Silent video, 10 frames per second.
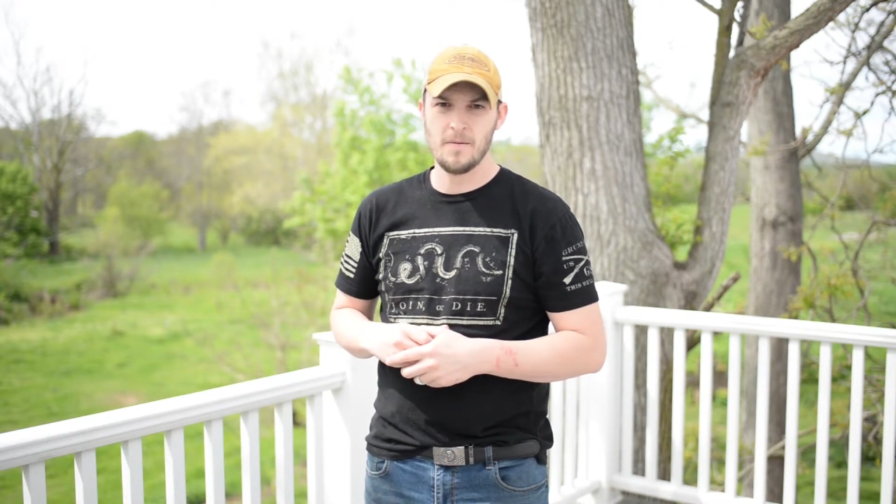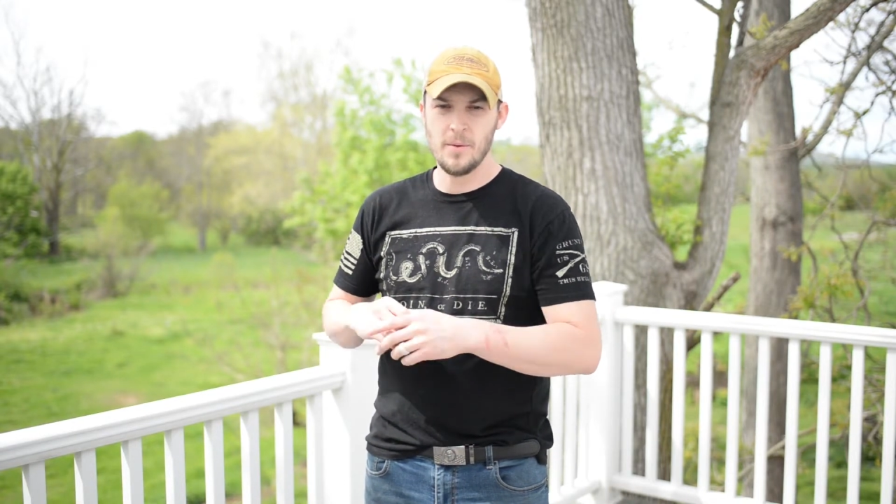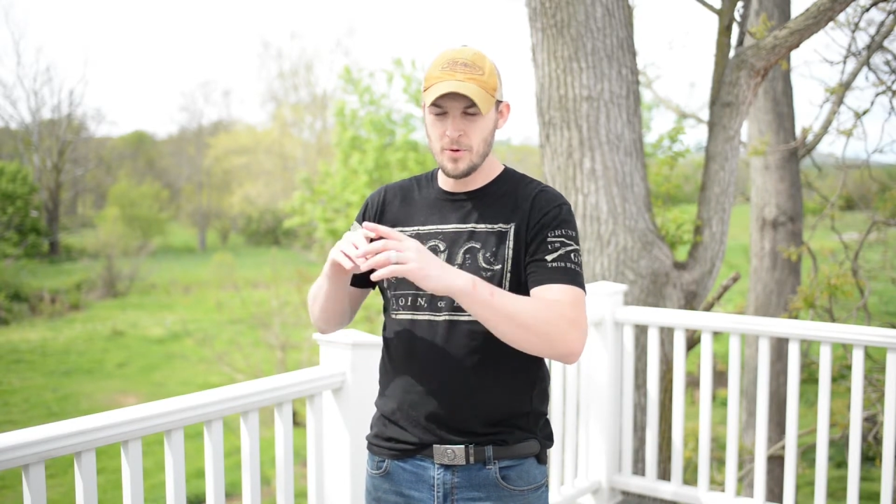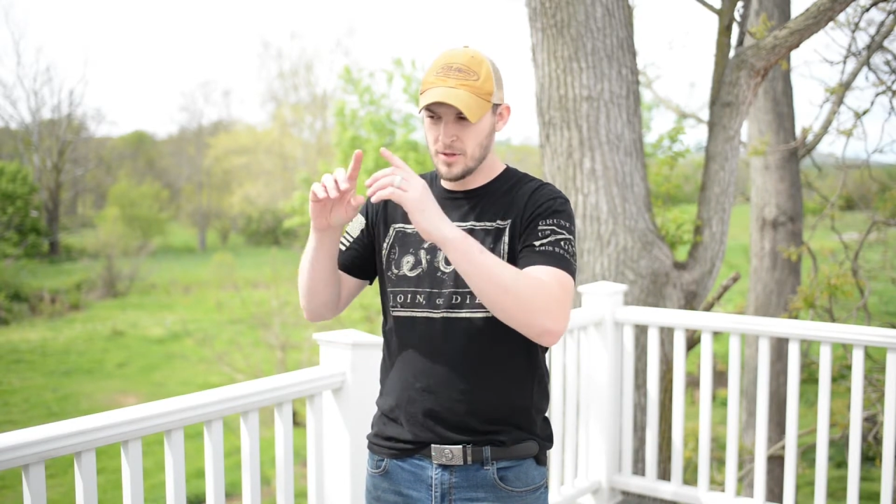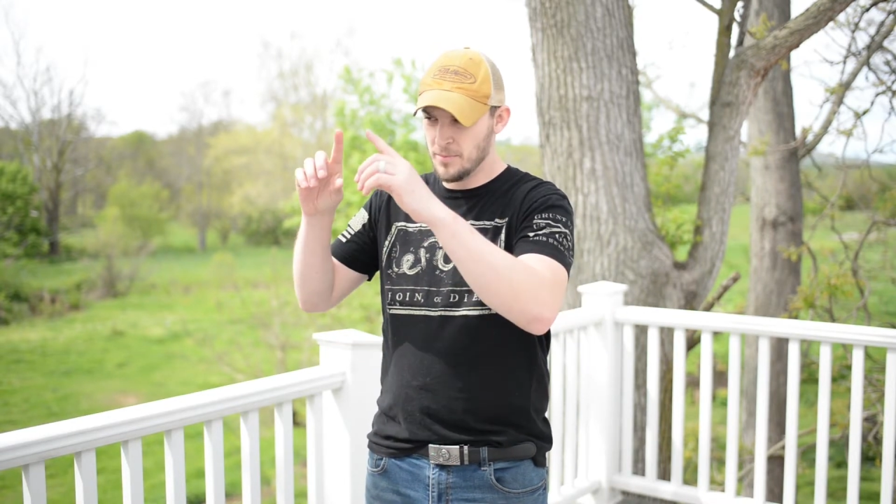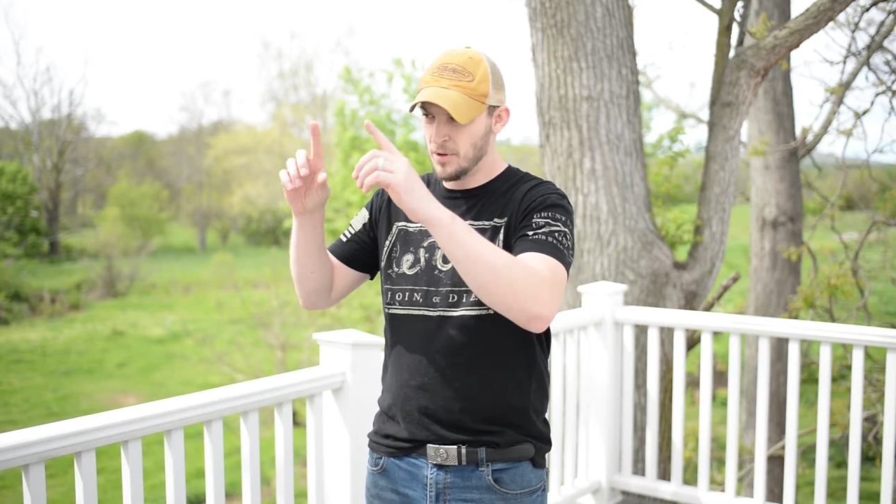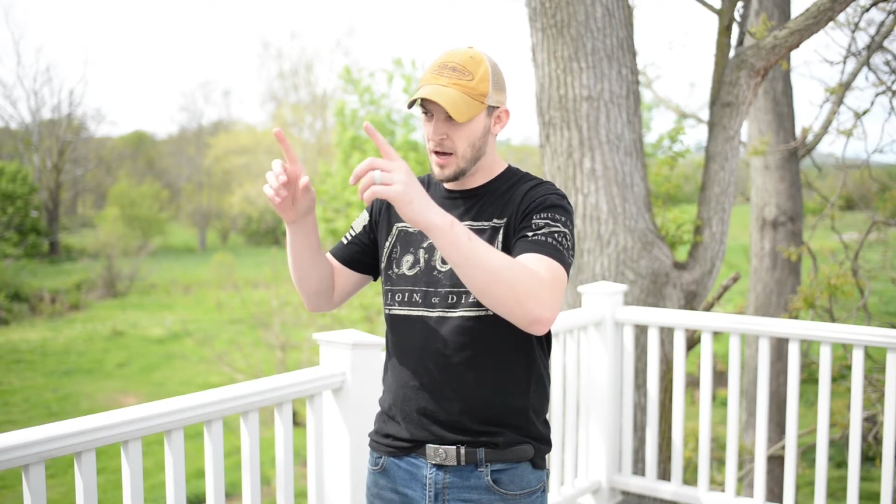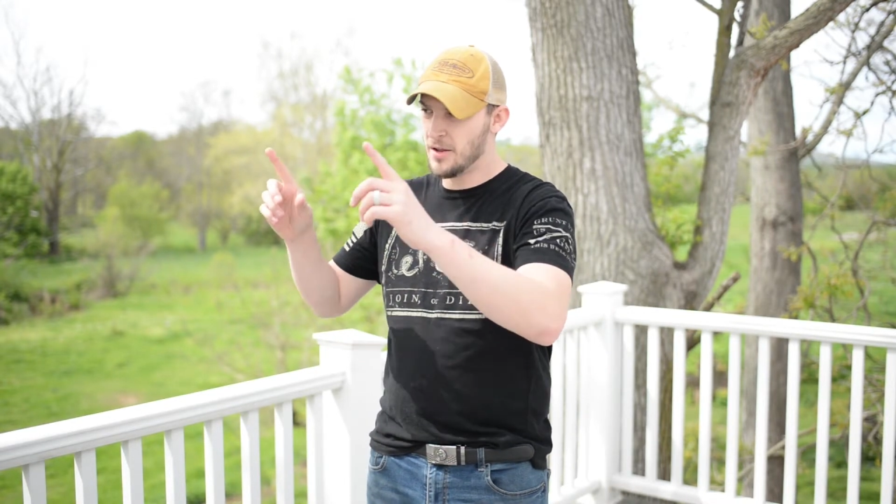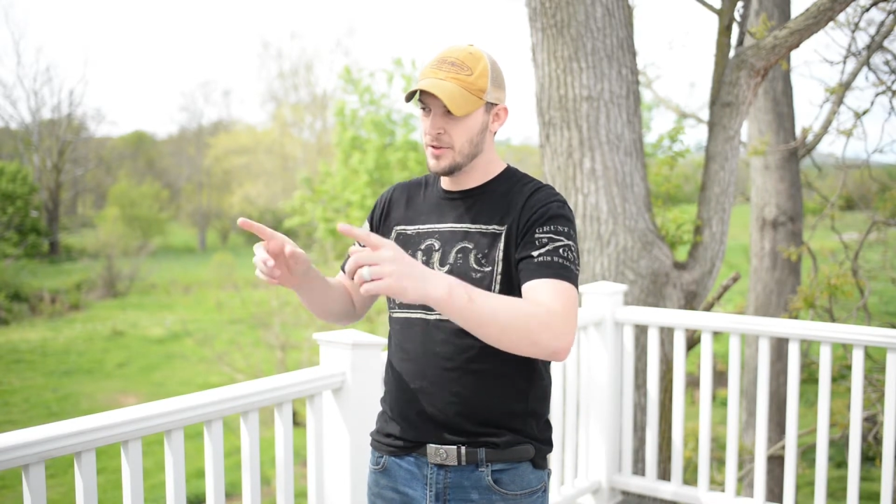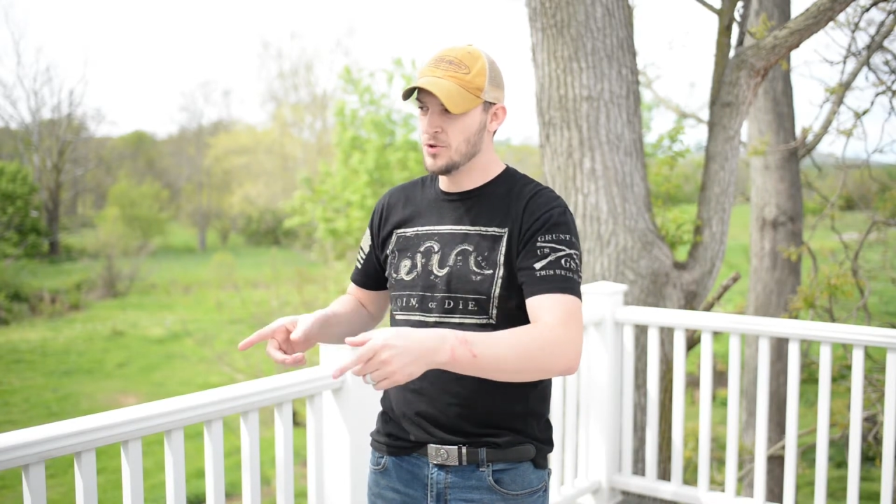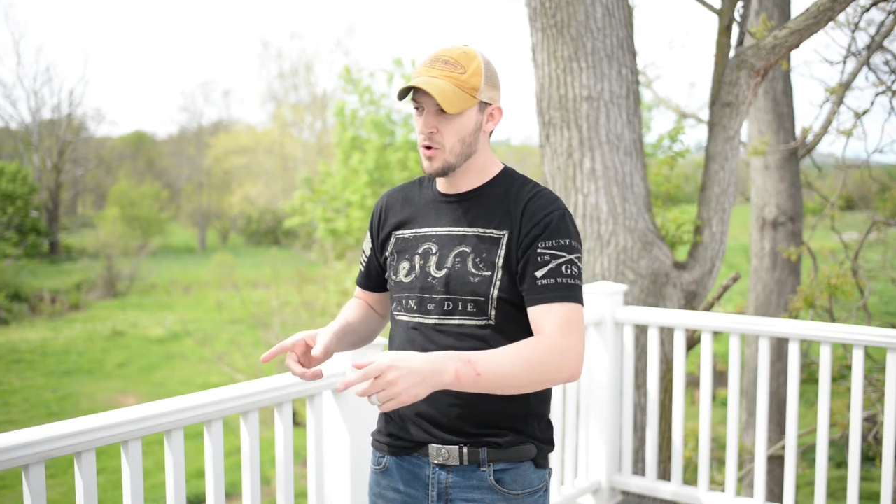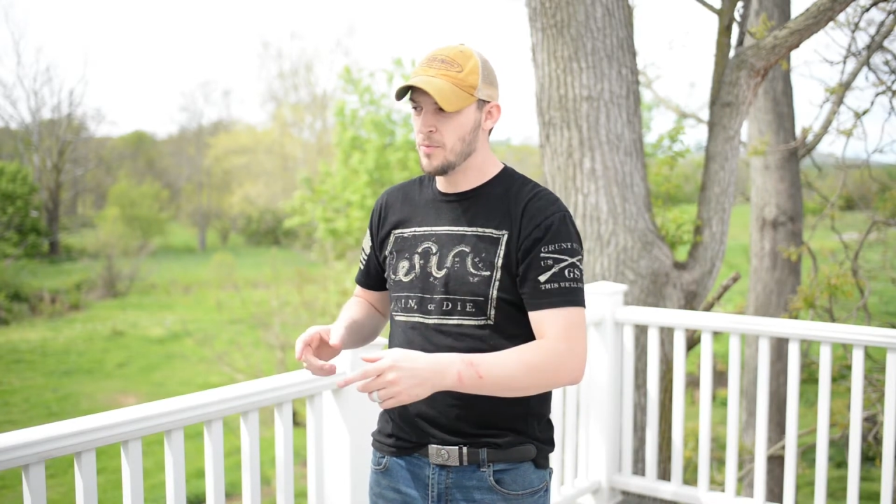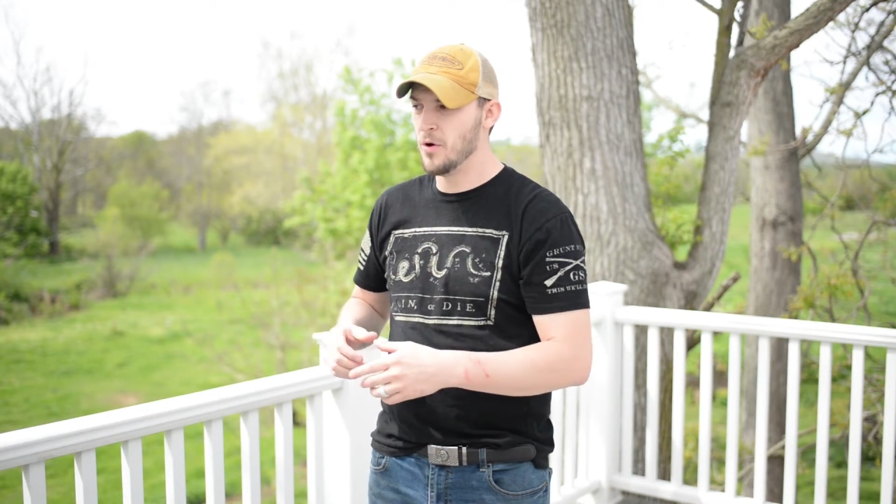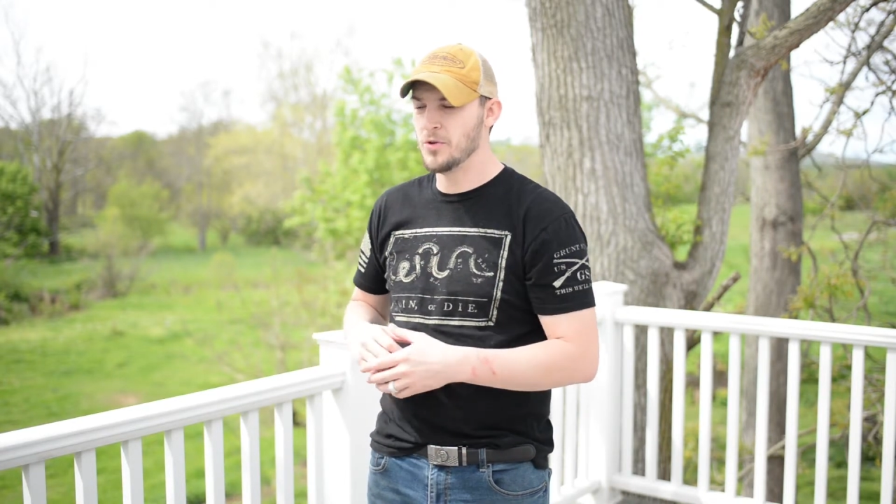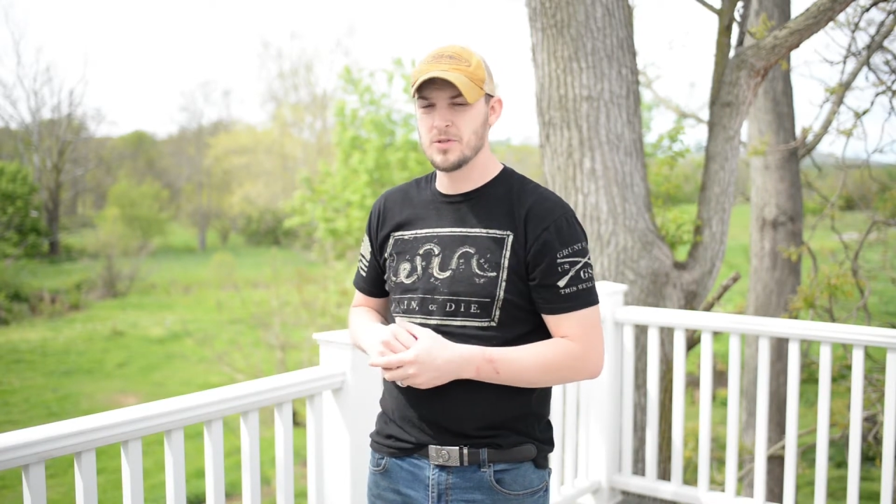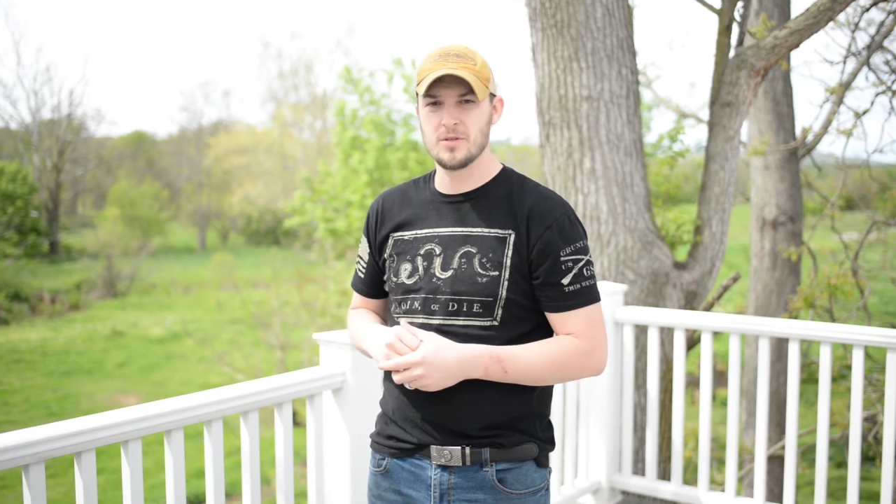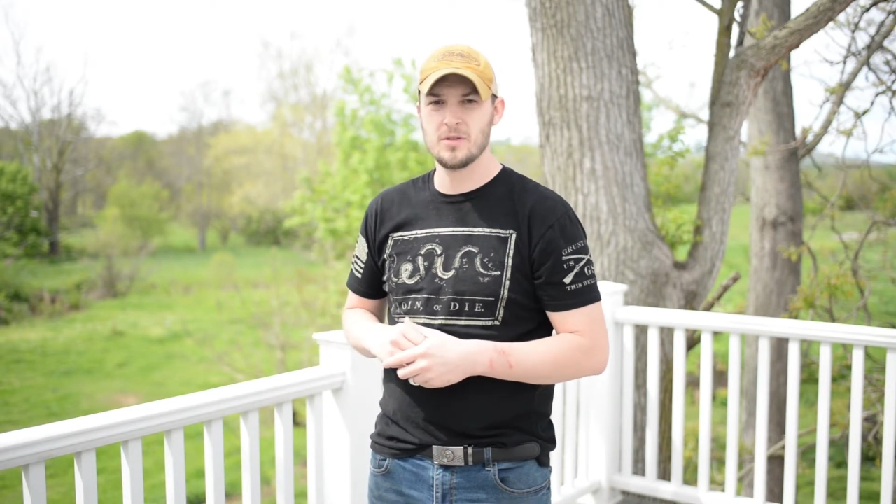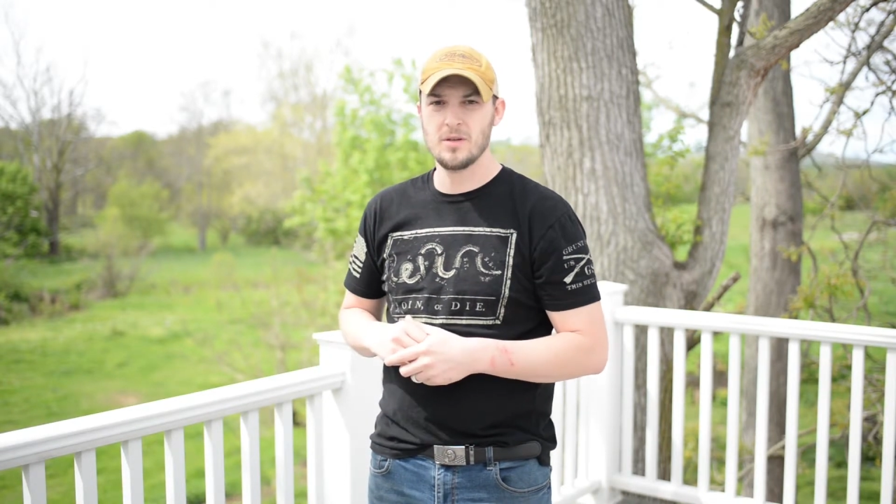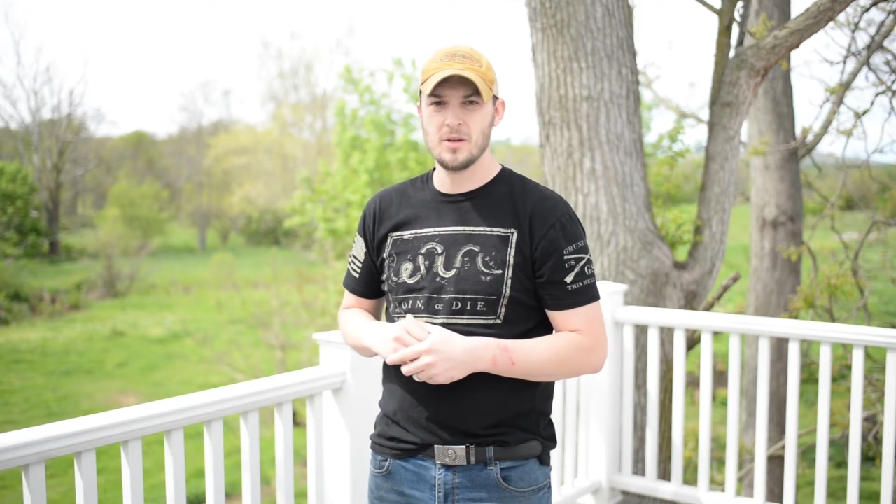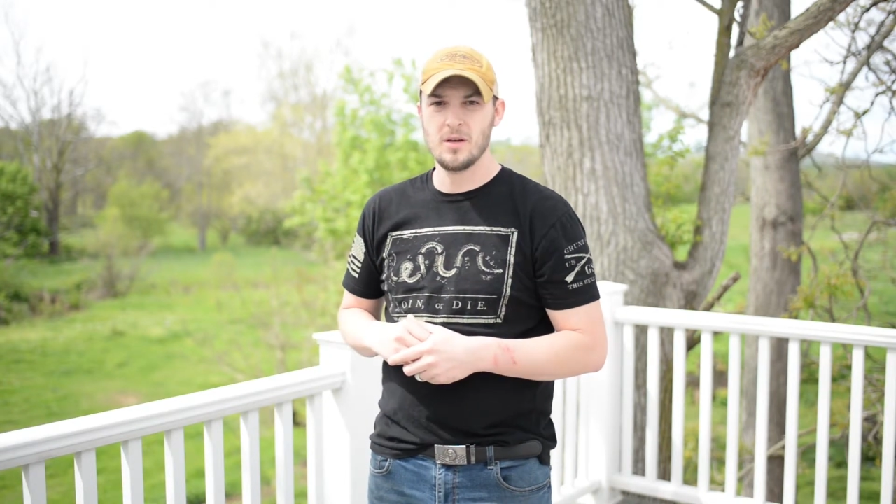They put the blood on the doorposts